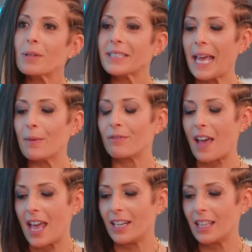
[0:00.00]
was game
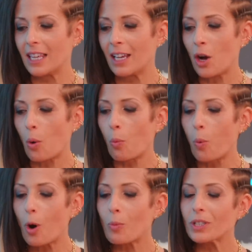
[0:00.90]
for anything,
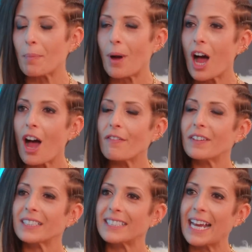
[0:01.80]
what would a
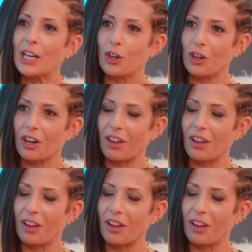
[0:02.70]
perfect day look